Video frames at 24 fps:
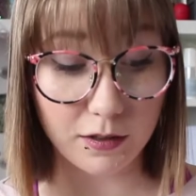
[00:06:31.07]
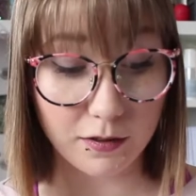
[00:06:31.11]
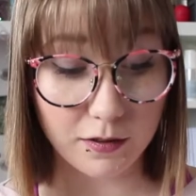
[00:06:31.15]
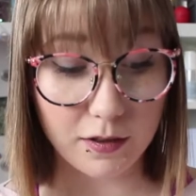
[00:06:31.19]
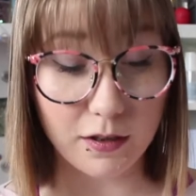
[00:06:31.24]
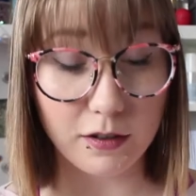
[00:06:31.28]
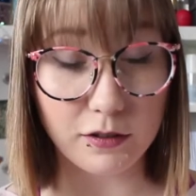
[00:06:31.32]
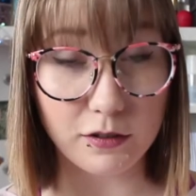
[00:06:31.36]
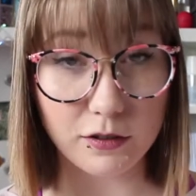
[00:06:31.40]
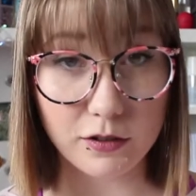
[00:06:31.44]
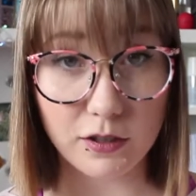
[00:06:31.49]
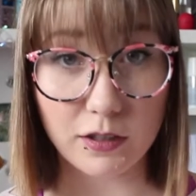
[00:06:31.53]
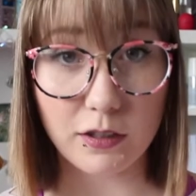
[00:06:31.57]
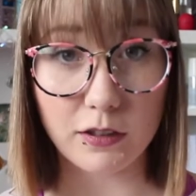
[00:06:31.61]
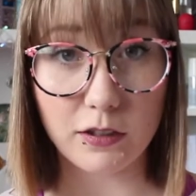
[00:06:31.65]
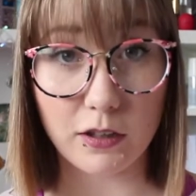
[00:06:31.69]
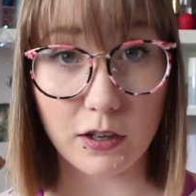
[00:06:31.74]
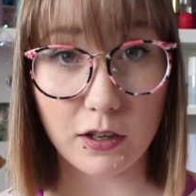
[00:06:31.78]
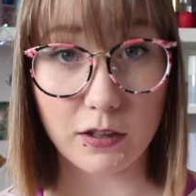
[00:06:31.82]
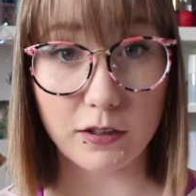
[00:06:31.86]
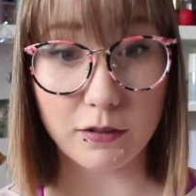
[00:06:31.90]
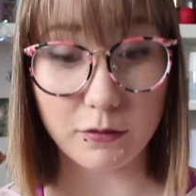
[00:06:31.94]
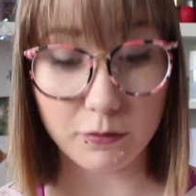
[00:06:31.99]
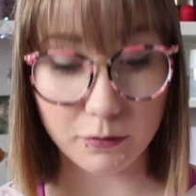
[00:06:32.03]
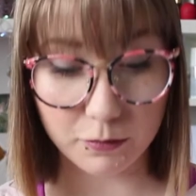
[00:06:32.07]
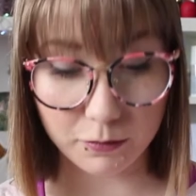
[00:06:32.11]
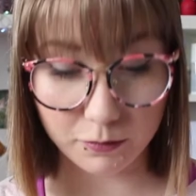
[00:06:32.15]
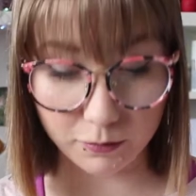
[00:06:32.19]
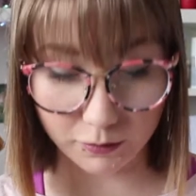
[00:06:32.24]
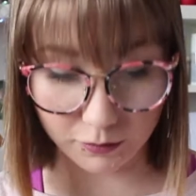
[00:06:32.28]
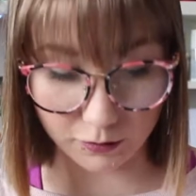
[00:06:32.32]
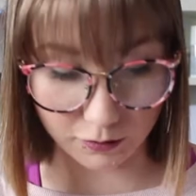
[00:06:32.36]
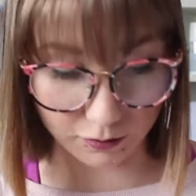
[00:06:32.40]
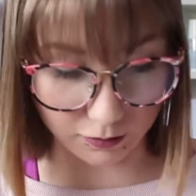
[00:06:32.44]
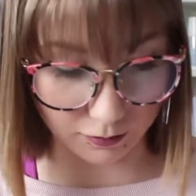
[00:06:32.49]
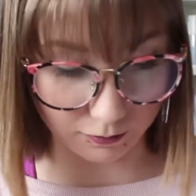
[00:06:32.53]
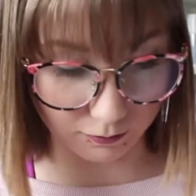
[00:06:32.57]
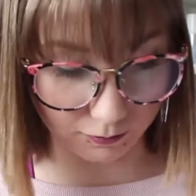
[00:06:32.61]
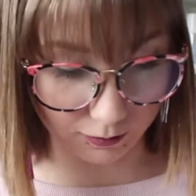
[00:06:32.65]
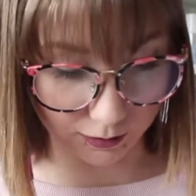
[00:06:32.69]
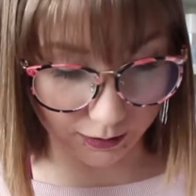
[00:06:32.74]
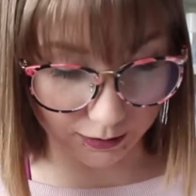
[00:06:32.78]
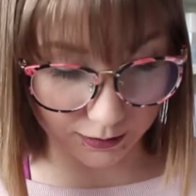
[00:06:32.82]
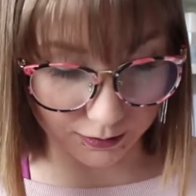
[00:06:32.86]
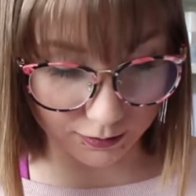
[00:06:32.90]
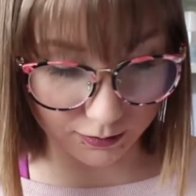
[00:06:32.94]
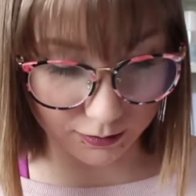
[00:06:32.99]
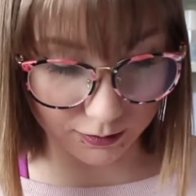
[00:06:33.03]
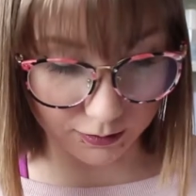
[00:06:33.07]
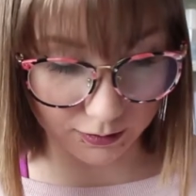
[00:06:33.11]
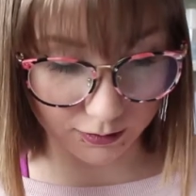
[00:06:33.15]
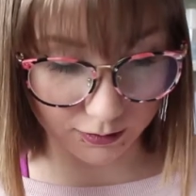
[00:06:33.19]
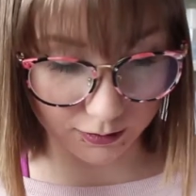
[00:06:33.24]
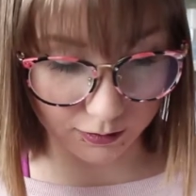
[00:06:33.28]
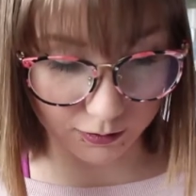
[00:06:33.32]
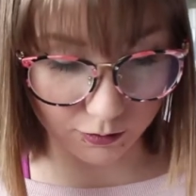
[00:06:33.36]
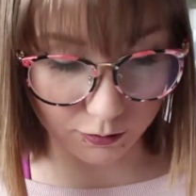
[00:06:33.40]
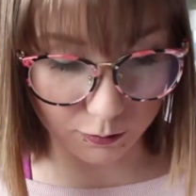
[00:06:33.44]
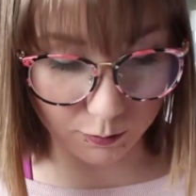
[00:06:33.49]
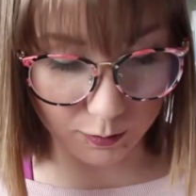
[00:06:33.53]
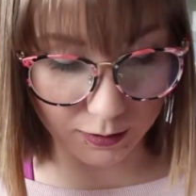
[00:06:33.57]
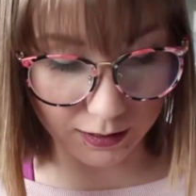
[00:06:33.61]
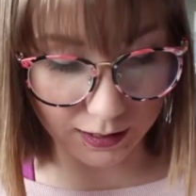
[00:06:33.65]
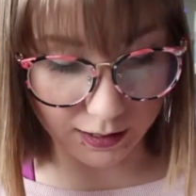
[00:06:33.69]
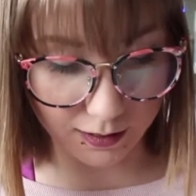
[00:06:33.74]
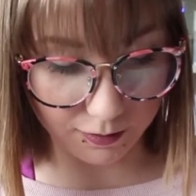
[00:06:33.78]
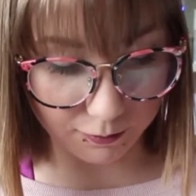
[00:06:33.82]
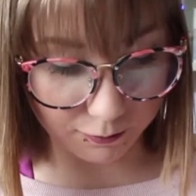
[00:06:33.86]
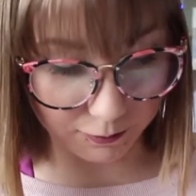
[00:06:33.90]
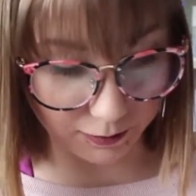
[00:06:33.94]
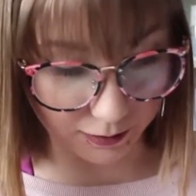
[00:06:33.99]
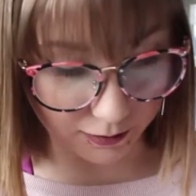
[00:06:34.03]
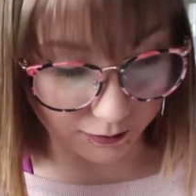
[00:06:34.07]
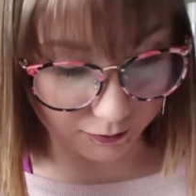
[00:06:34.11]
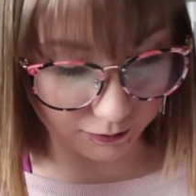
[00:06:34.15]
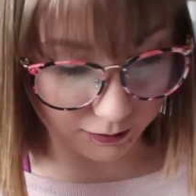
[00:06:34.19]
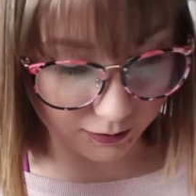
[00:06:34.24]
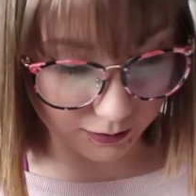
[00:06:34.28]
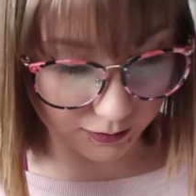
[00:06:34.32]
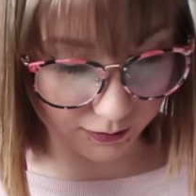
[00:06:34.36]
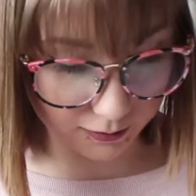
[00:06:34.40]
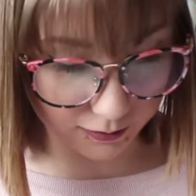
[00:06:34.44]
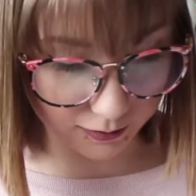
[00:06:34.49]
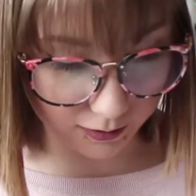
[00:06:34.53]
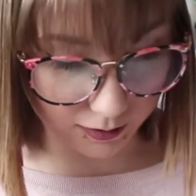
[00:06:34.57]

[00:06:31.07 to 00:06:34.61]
There's a lot of good advice to be found in